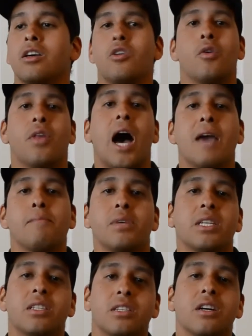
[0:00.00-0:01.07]
know, the
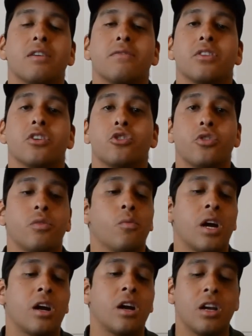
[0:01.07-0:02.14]
hypebeast stuff and the
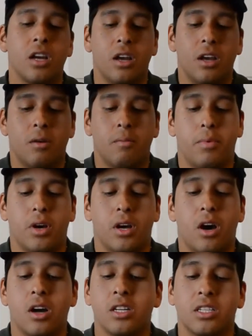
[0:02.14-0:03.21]
streetwear, but
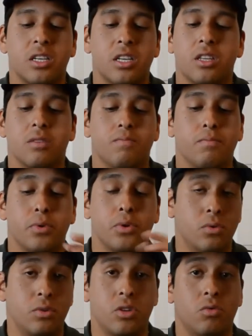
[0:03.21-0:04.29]
honestly, the
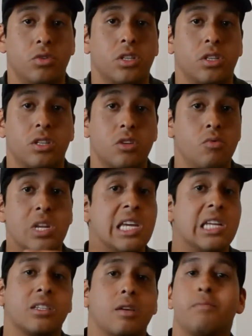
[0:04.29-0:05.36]
boot, you need
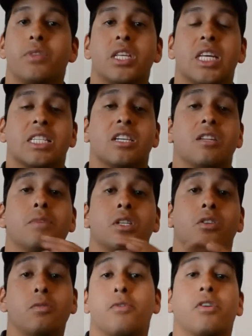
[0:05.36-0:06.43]
something that's going to be
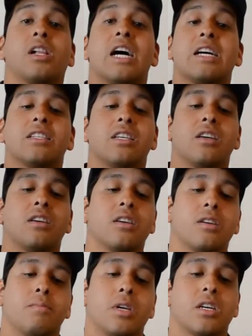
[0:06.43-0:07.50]
super classy,
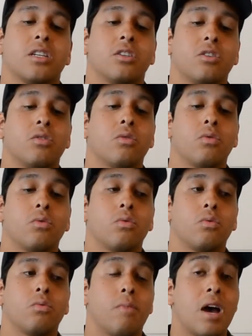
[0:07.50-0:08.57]
because you
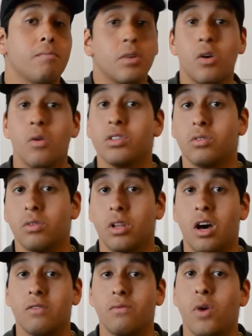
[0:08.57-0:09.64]
might be going to a
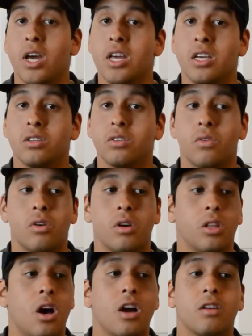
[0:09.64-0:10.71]
lot of weddings or a
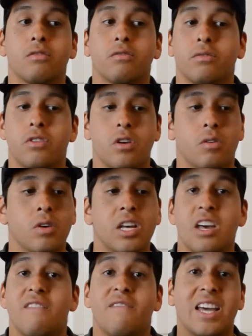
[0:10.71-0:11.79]
lot of, you know,
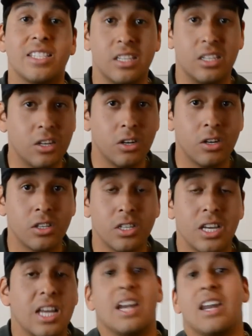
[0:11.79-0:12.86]
fancy dinners
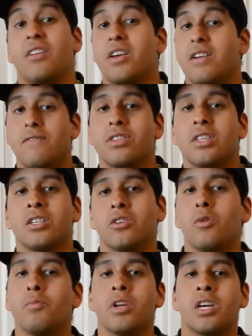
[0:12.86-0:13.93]
now that everything's
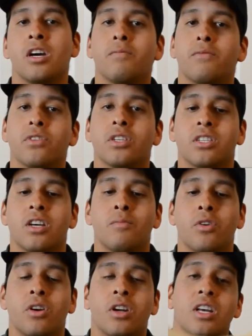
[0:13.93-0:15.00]
opening up for the summer,